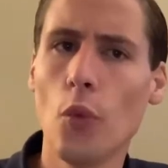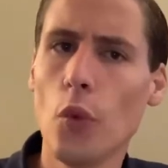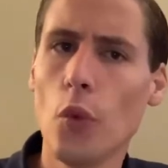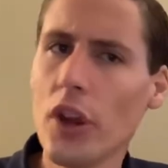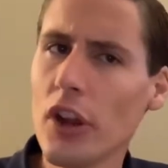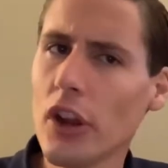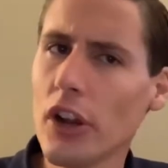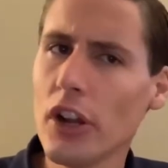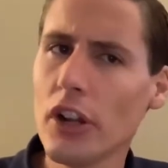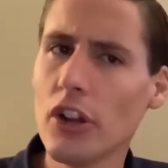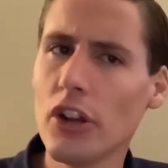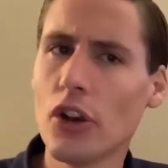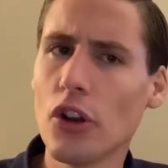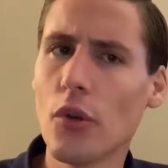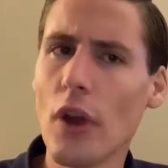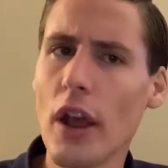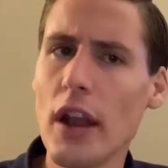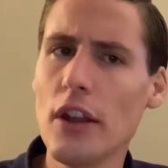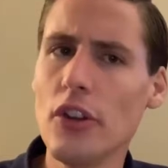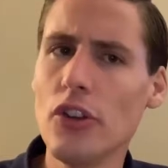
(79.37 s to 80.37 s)
We are going to
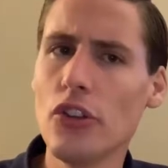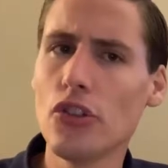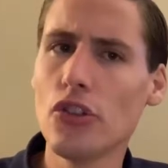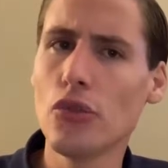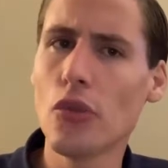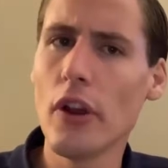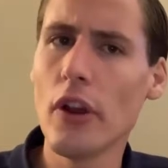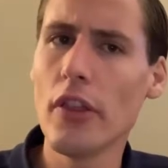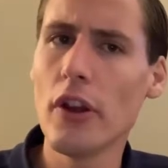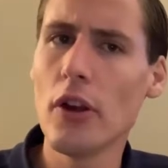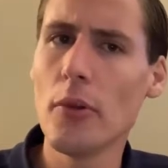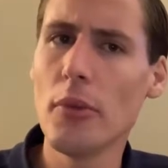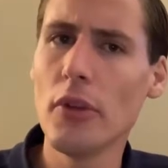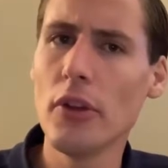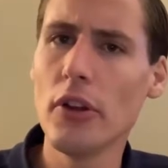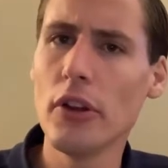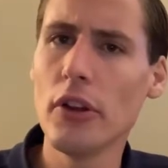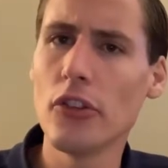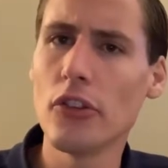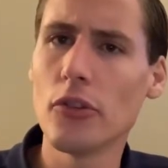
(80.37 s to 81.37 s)
degrade and destroy their
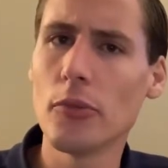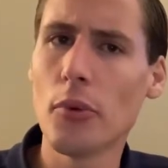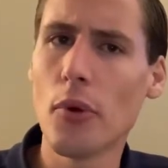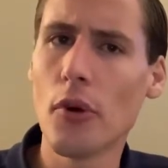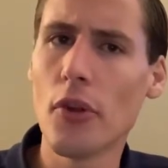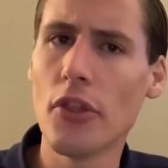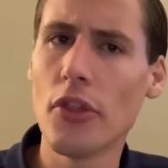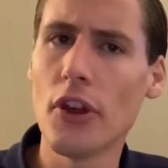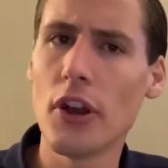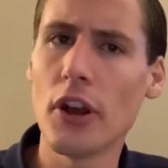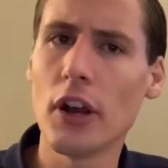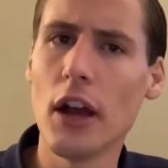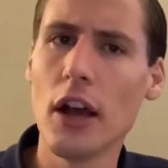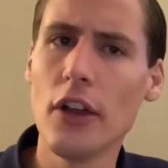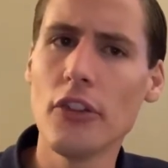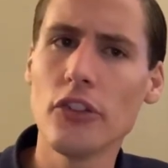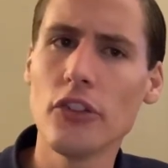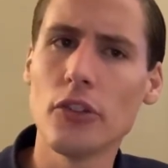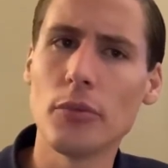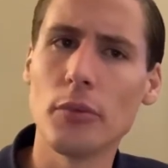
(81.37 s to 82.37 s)
ability to support their
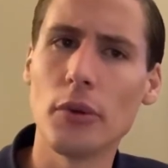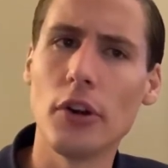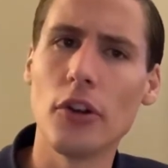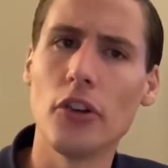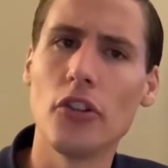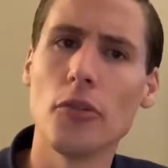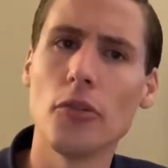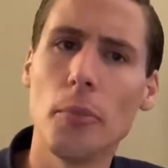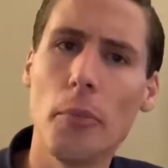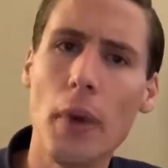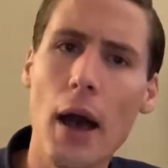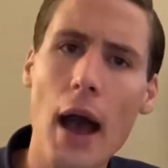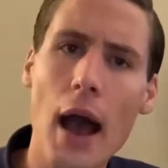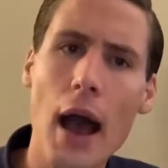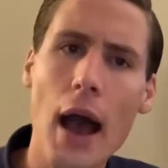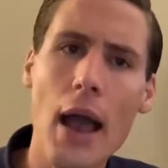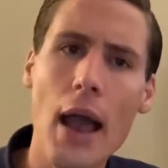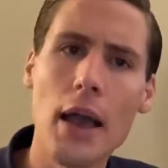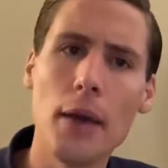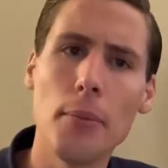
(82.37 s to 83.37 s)
customers
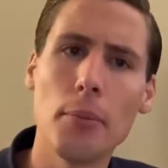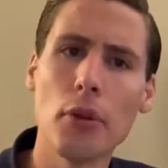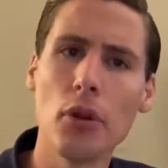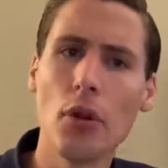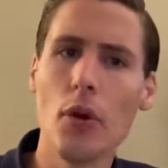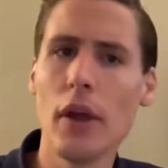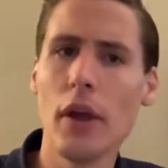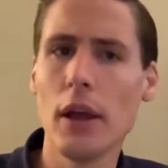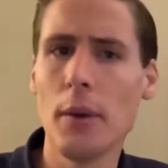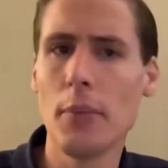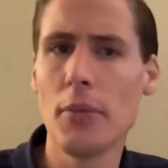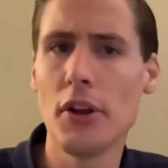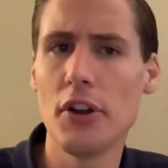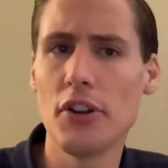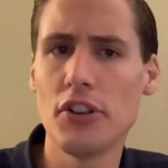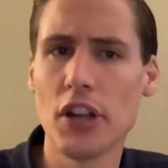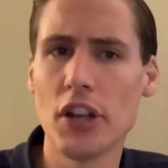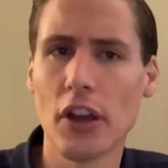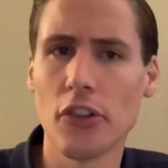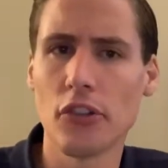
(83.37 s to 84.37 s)
by blowing up
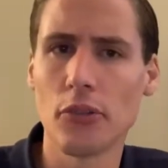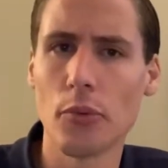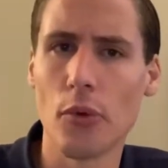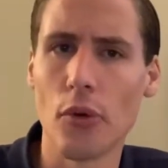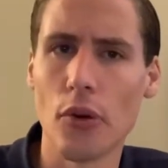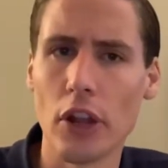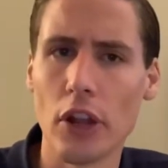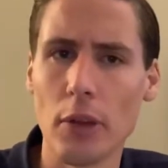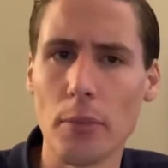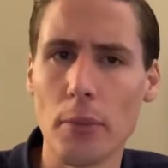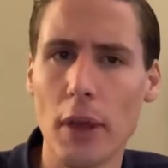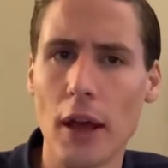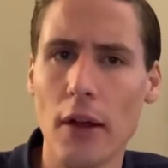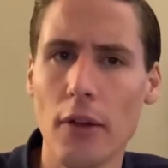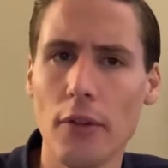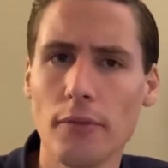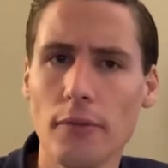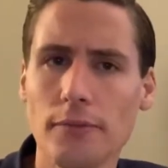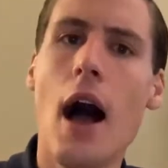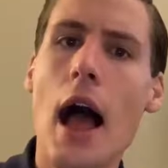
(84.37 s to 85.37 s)
their tech support
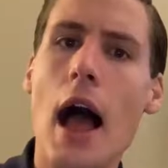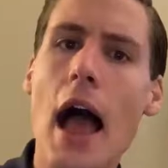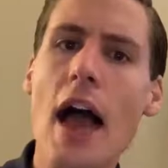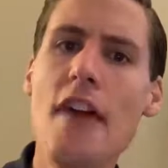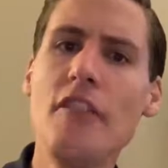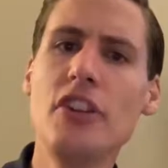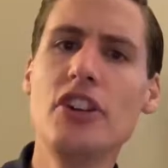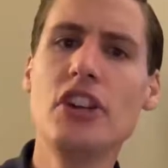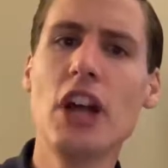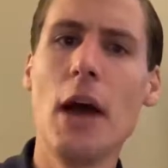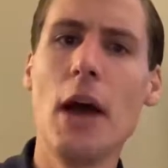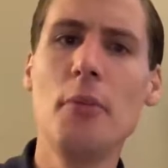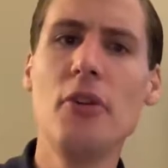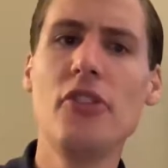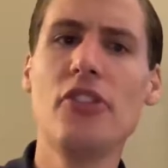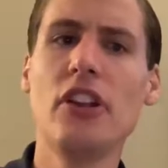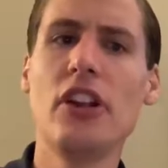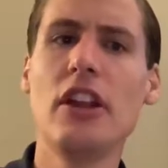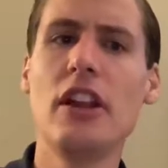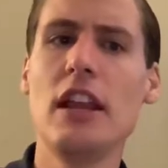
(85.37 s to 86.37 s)
email. Every time
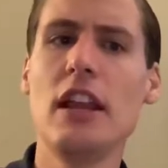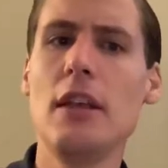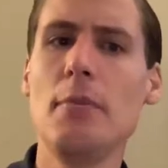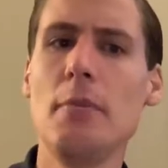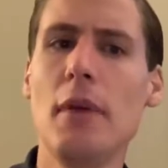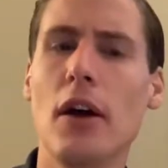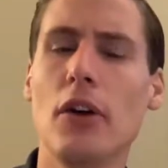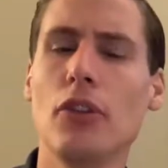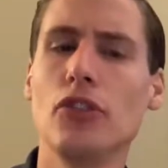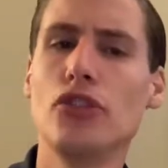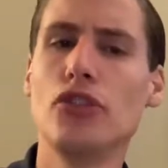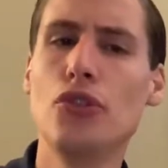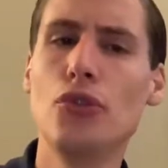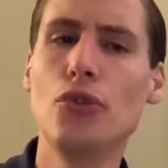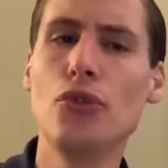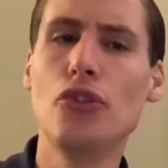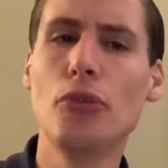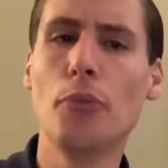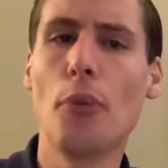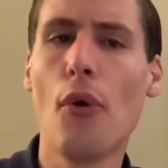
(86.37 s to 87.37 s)
we send an email
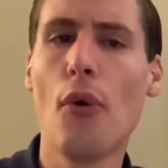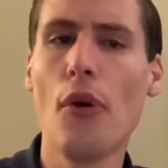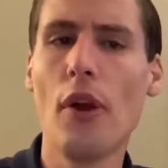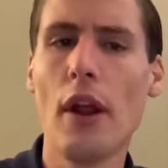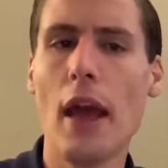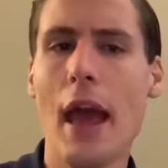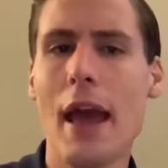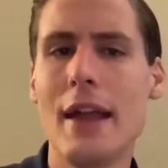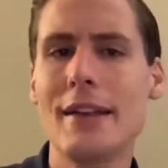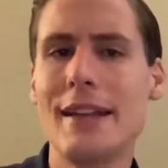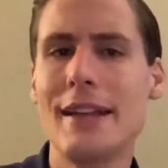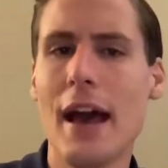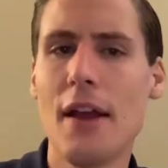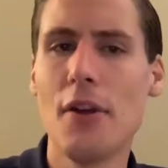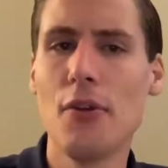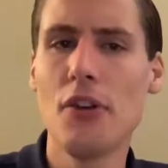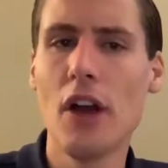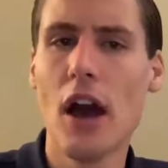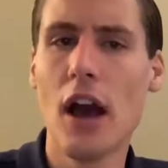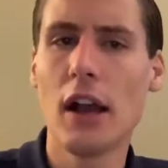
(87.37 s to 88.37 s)
to
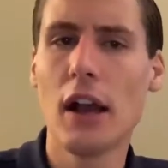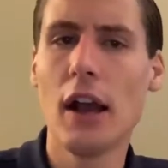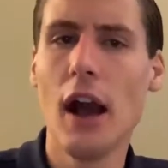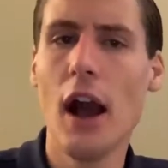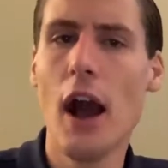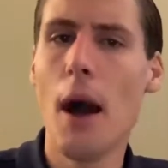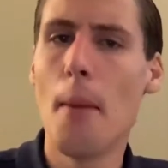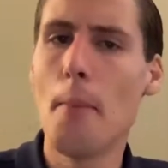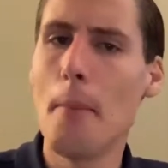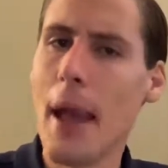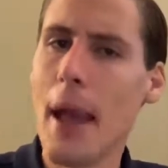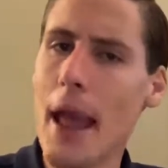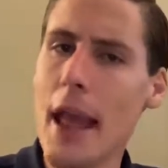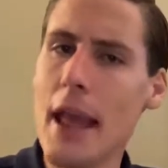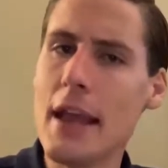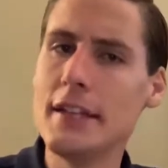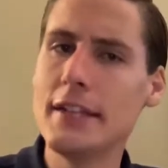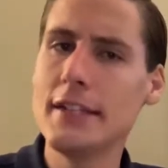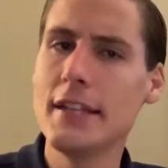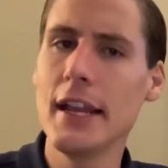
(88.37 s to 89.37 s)
support@datto.com,
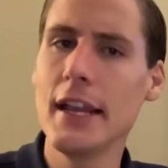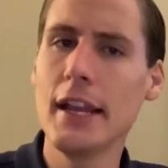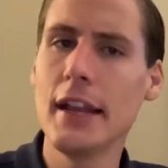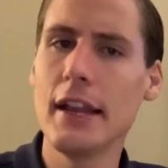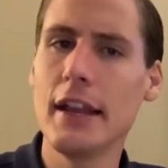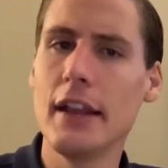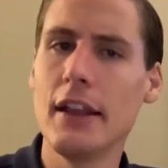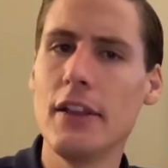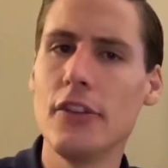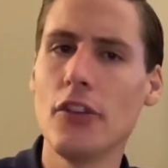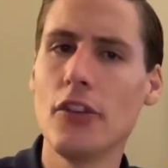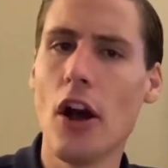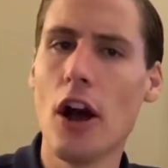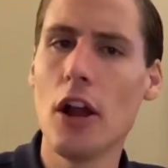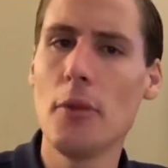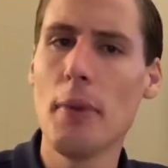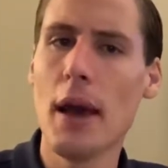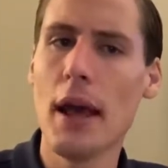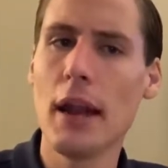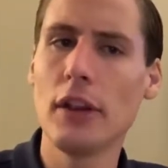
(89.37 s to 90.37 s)
a ticket is
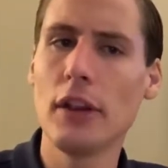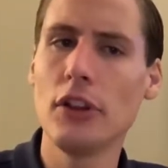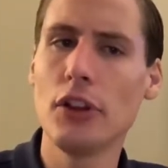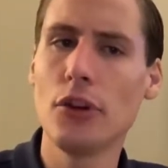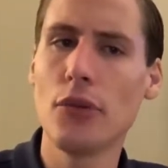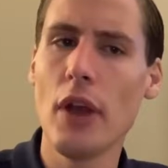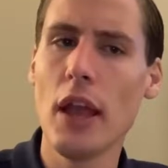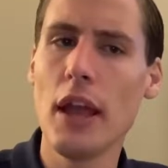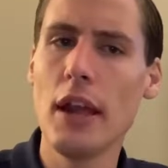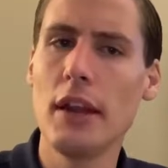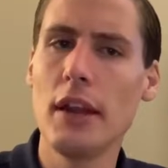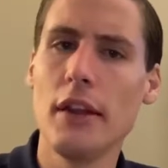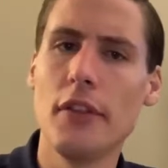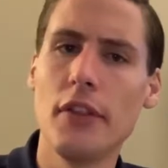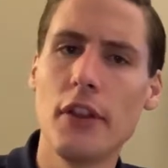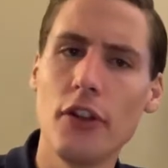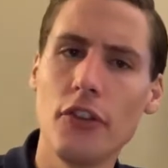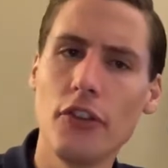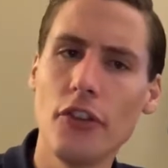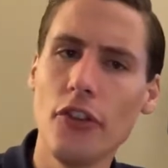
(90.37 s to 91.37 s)
automatically created in
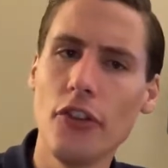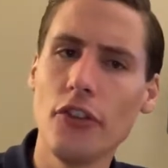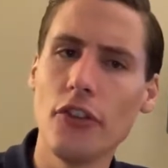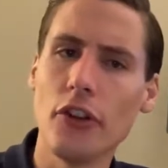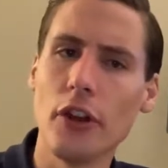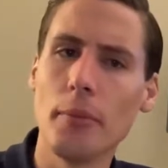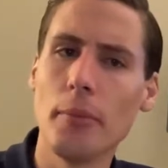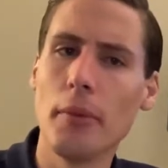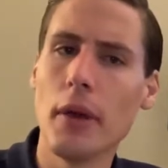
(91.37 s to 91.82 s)
their system.